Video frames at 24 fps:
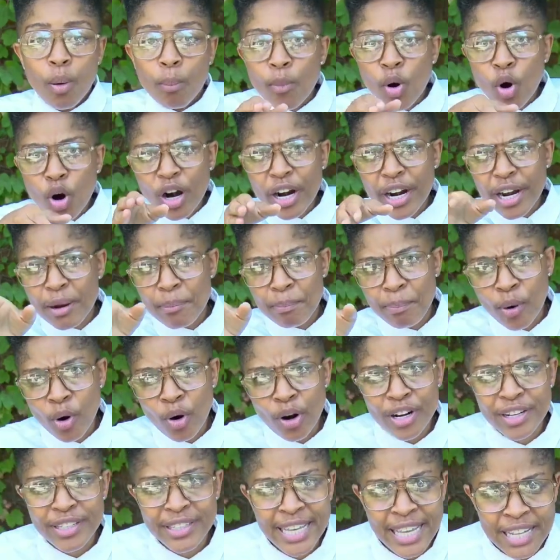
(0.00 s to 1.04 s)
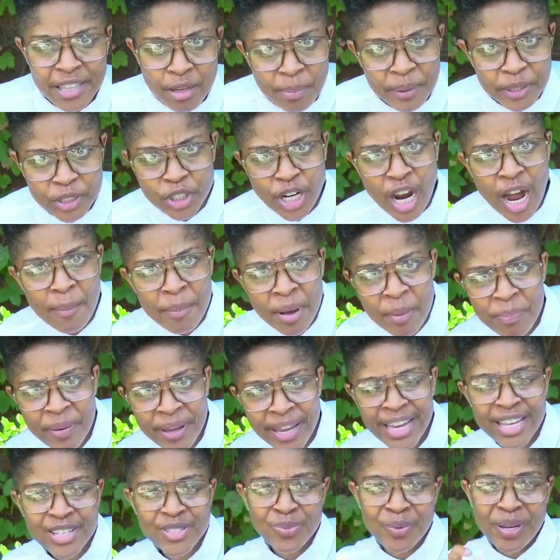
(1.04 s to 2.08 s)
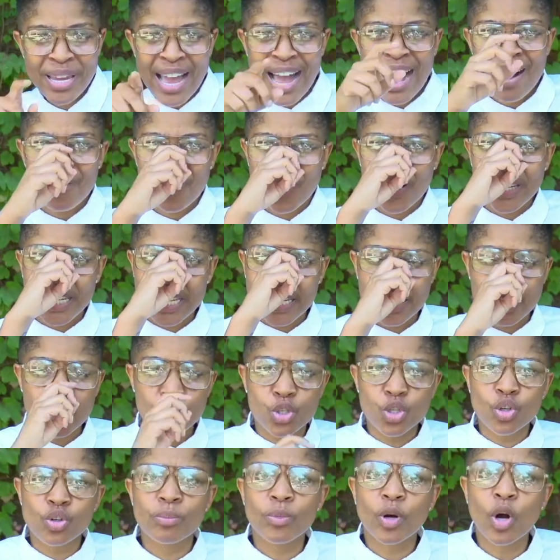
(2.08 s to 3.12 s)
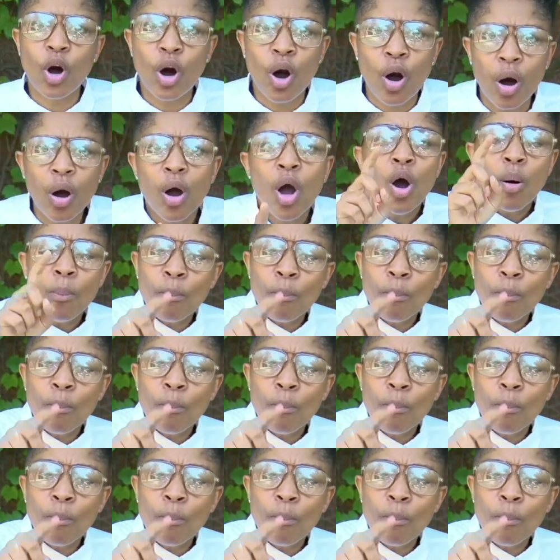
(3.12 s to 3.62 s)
more important than the pajama pants we have on in the Zoom call,